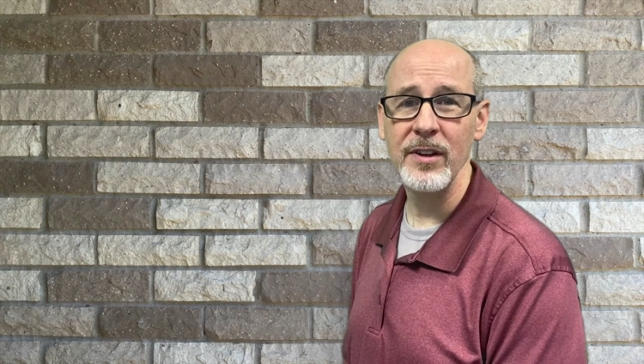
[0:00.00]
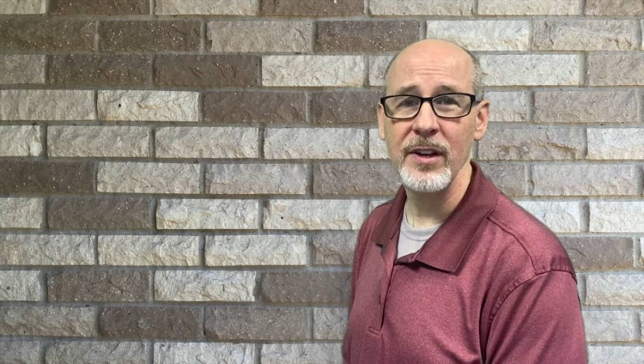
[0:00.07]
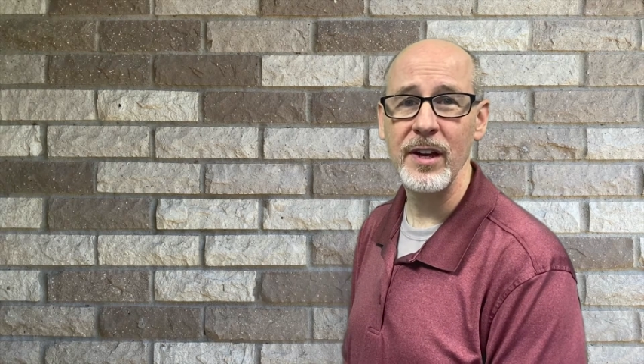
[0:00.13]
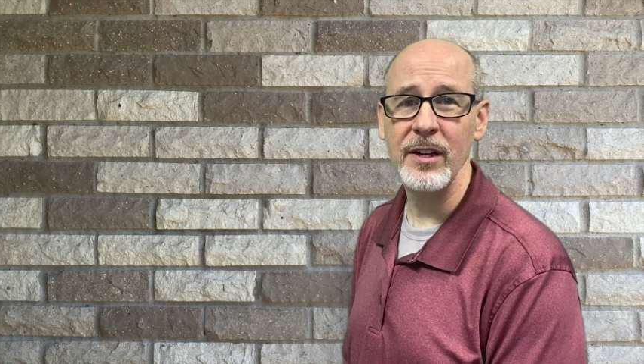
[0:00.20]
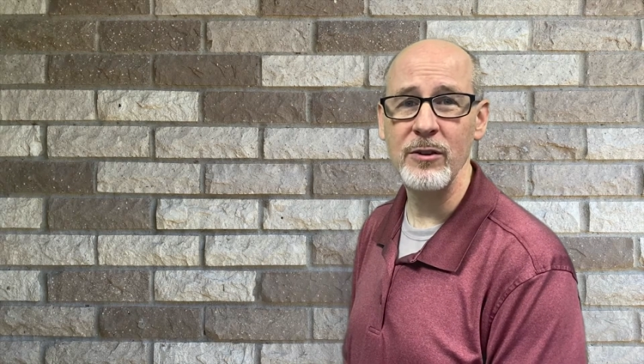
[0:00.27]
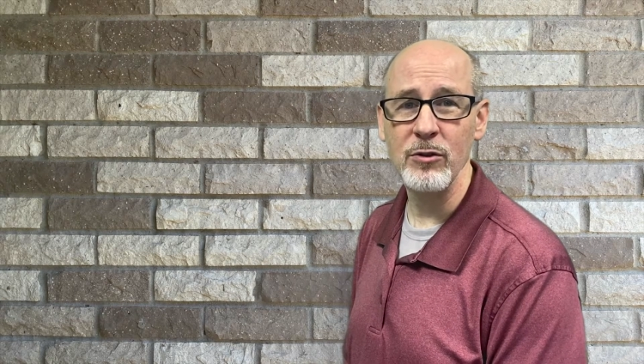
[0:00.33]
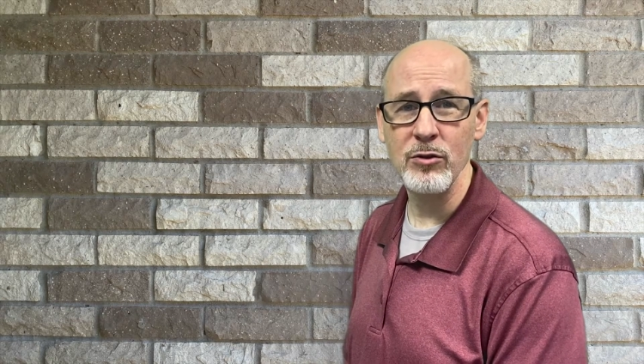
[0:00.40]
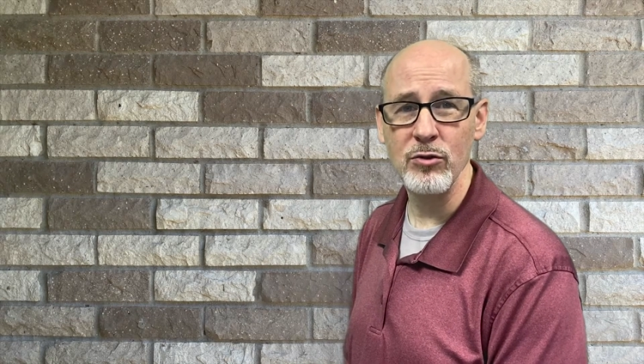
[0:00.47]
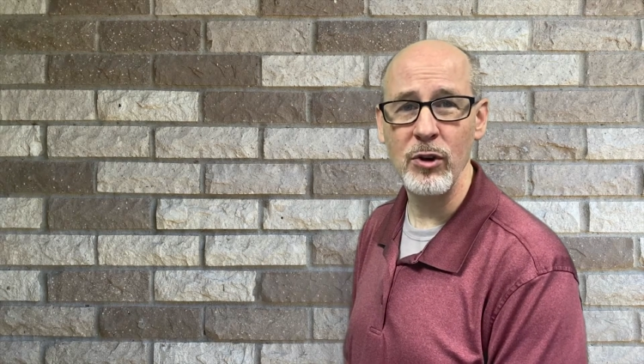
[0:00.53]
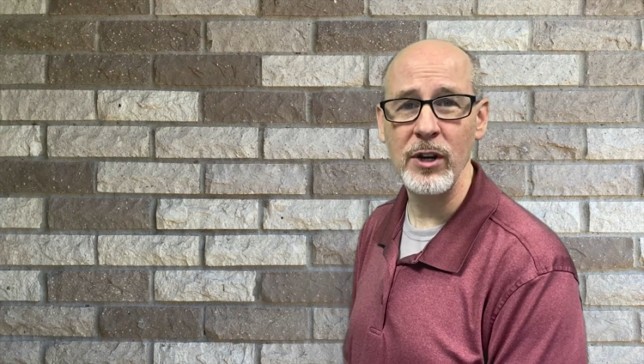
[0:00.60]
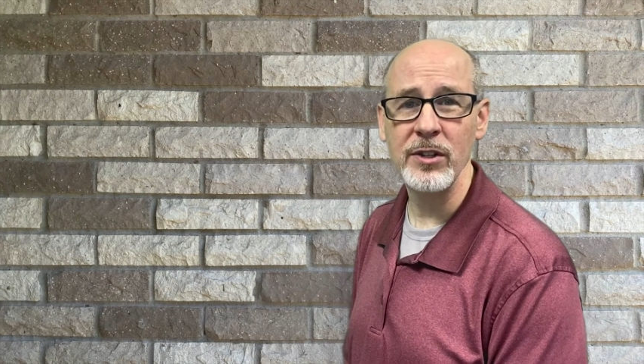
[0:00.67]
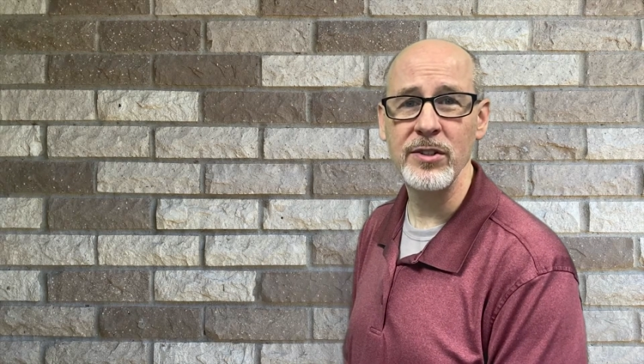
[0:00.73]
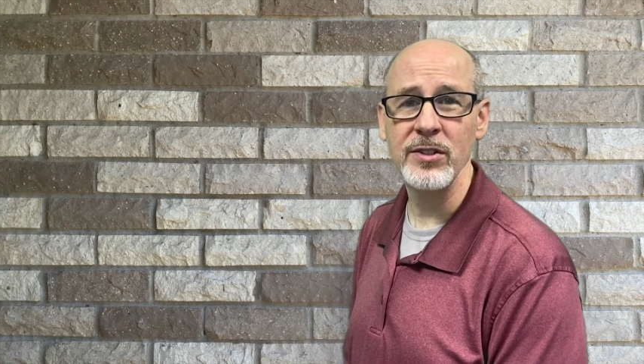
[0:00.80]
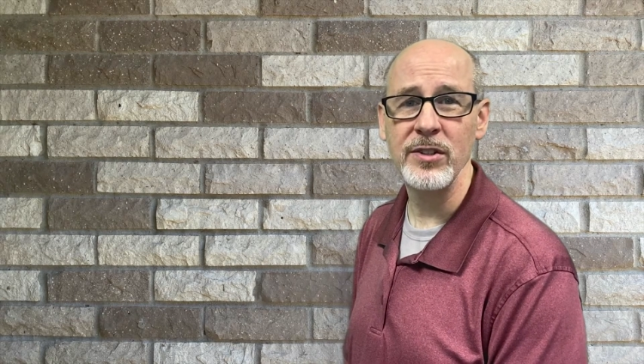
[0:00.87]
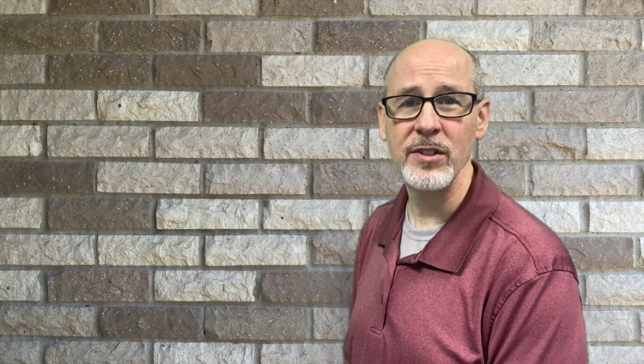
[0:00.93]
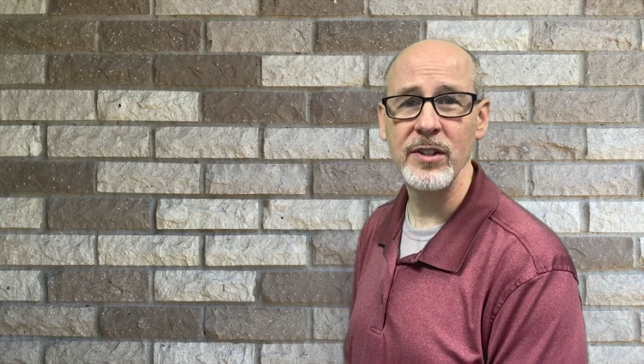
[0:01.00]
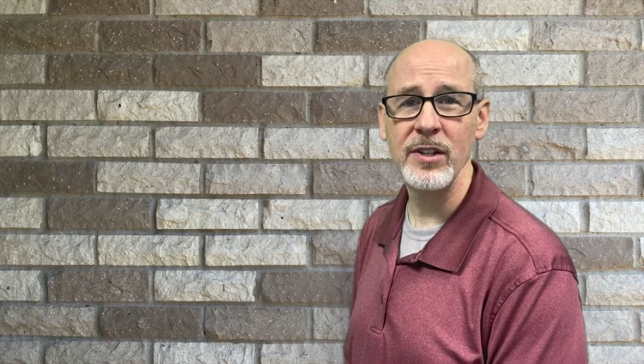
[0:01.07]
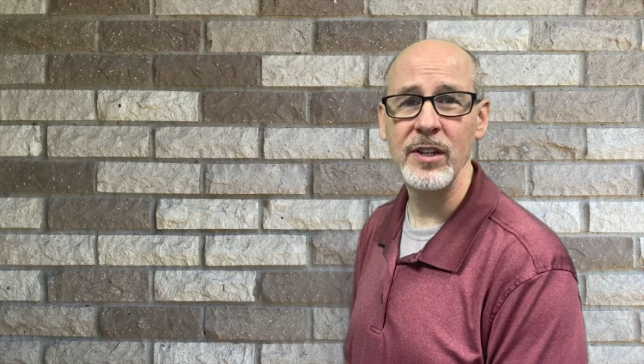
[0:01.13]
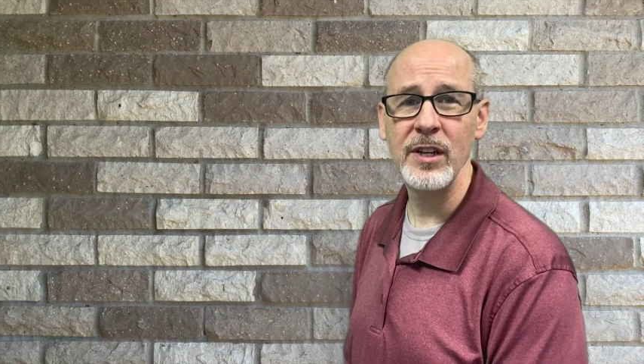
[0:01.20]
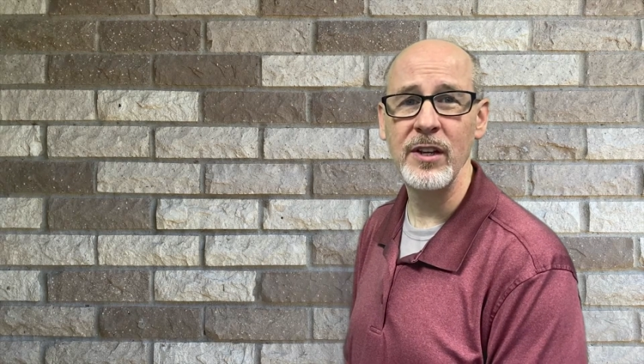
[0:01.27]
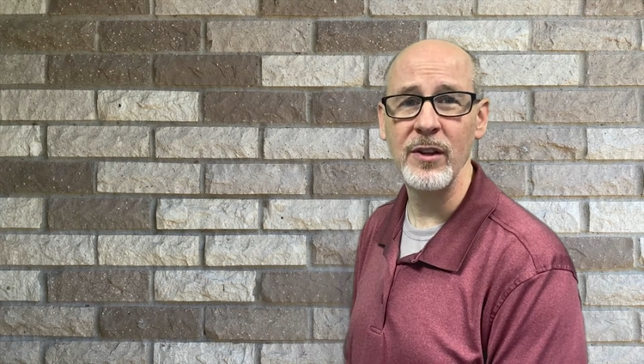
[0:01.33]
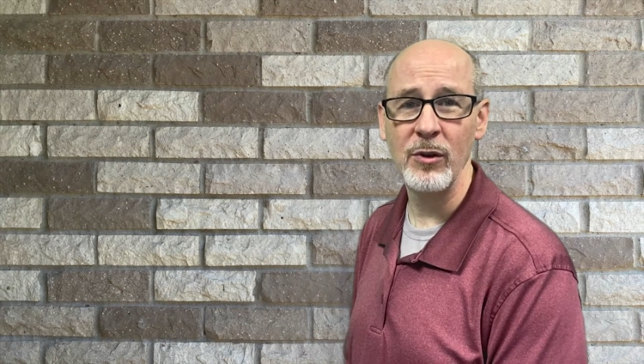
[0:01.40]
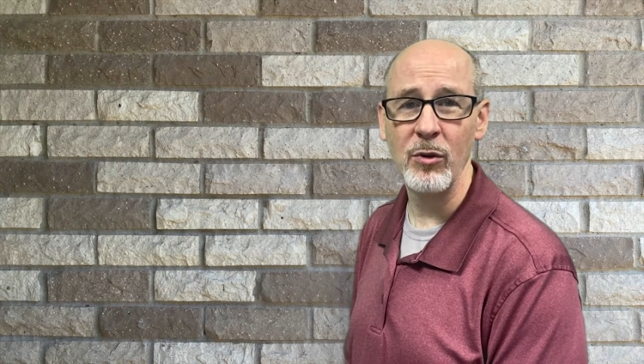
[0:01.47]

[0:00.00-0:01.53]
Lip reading: and your trust in the